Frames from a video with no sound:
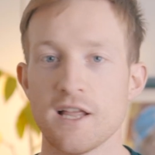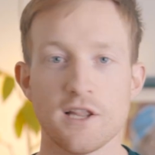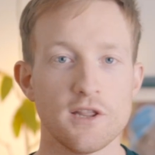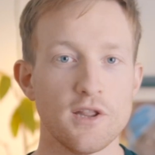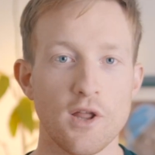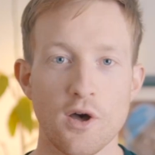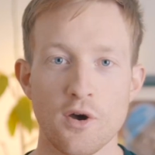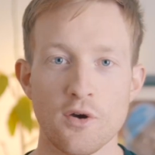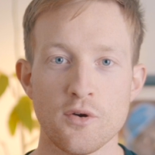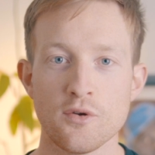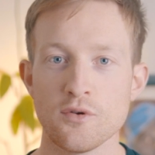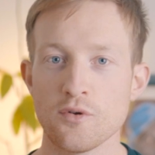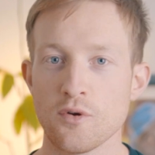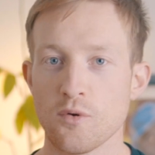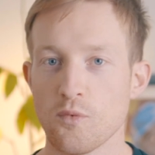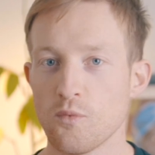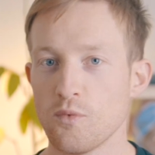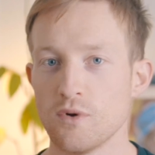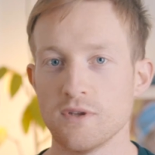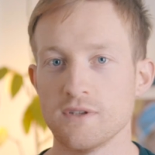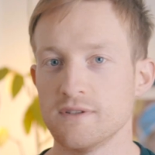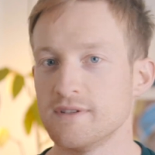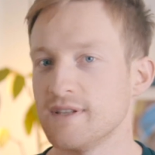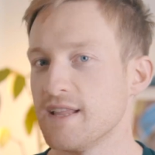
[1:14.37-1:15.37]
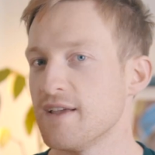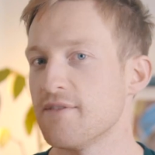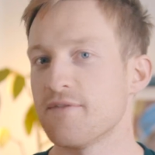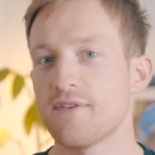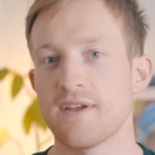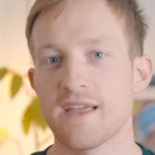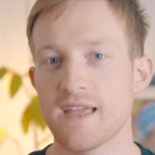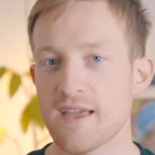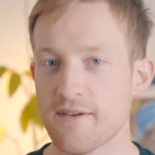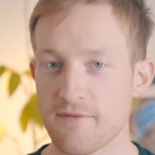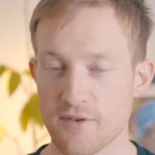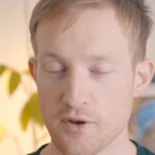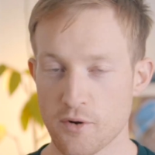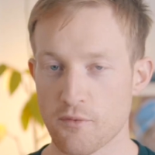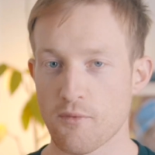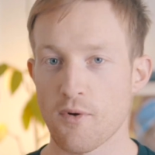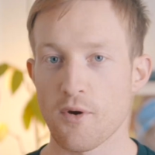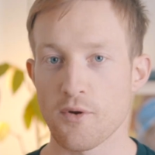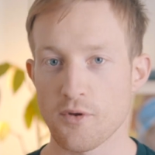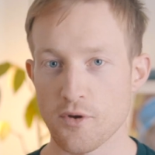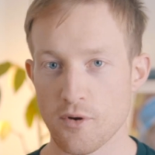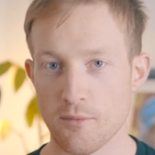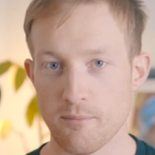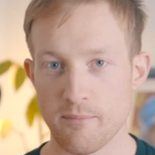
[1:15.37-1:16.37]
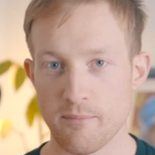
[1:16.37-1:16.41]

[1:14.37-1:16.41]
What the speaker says: alone will never ever grow your